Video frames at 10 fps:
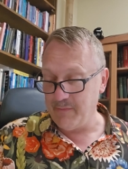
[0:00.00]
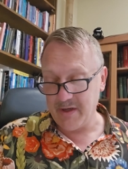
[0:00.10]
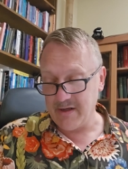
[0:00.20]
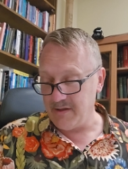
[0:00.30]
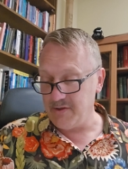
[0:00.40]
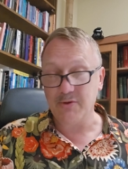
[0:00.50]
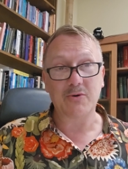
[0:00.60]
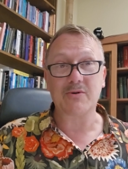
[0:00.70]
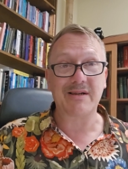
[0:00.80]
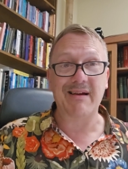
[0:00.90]
because you
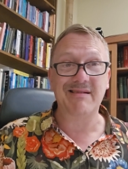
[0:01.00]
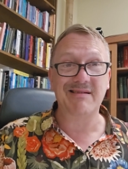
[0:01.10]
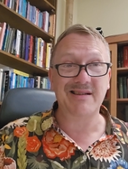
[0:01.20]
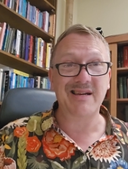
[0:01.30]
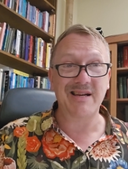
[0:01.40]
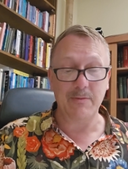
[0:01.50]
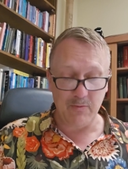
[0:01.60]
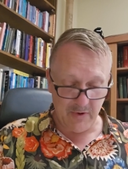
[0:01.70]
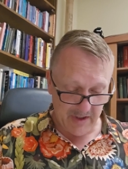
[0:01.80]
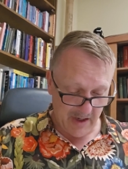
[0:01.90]
don't get to
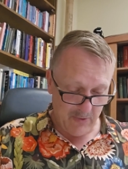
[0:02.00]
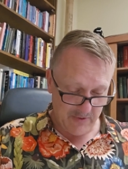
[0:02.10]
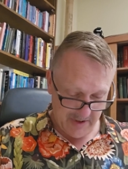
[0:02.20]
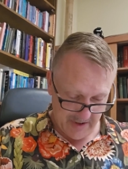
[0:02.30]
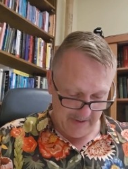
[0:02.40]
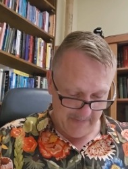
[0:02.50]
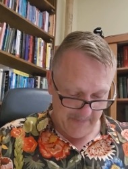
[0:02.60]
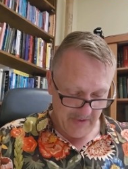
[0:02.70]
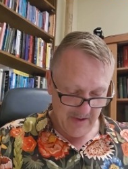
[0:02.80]
Him without Him